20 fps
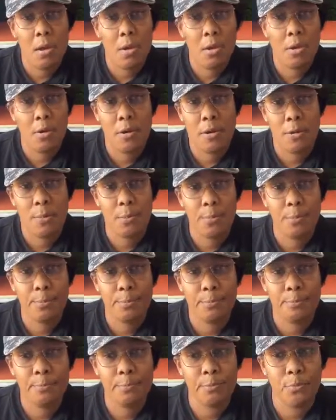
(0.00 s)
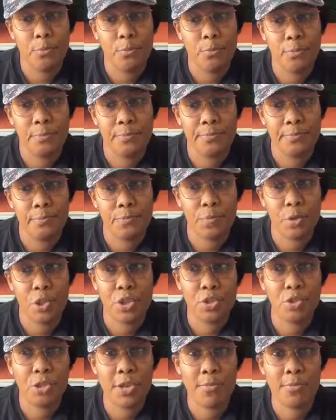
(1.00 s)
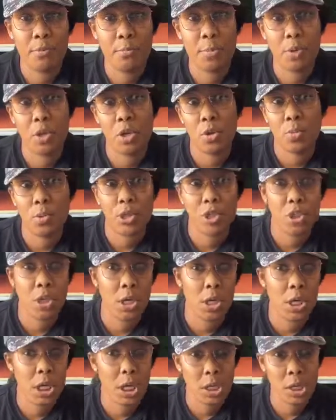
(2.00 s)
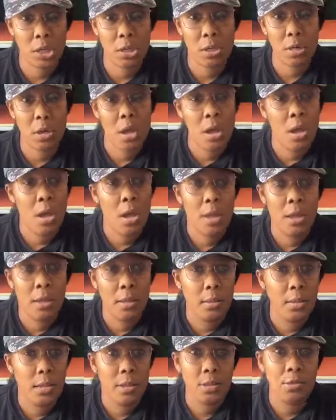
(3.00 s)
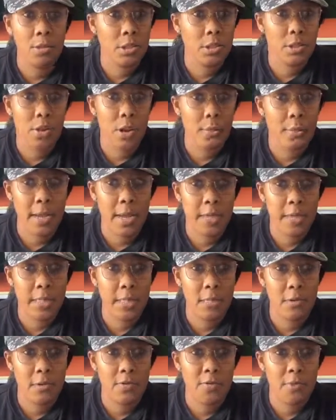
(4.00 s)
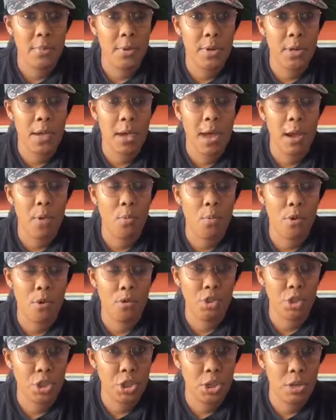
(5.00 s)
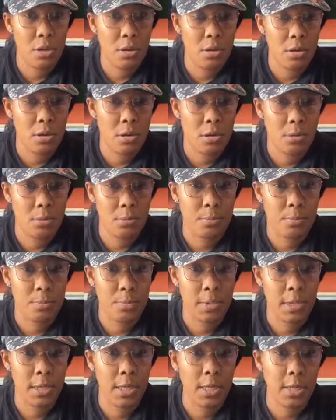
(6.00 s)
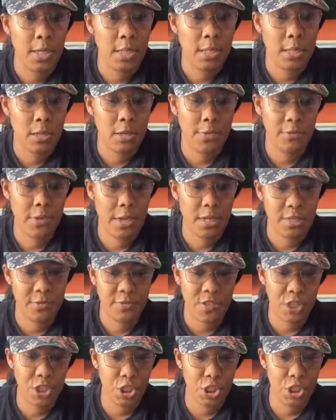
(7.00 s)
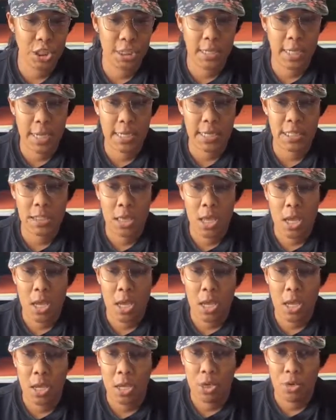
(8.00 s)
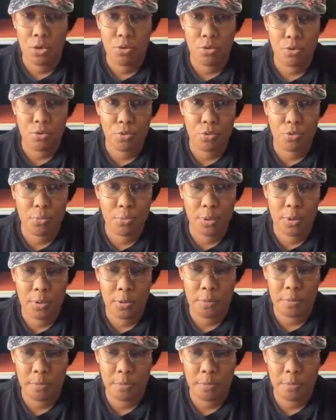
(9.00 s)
Once you get familiar with your cutter, then you can start buying stuff. But I will share a list of SVG sites in the group.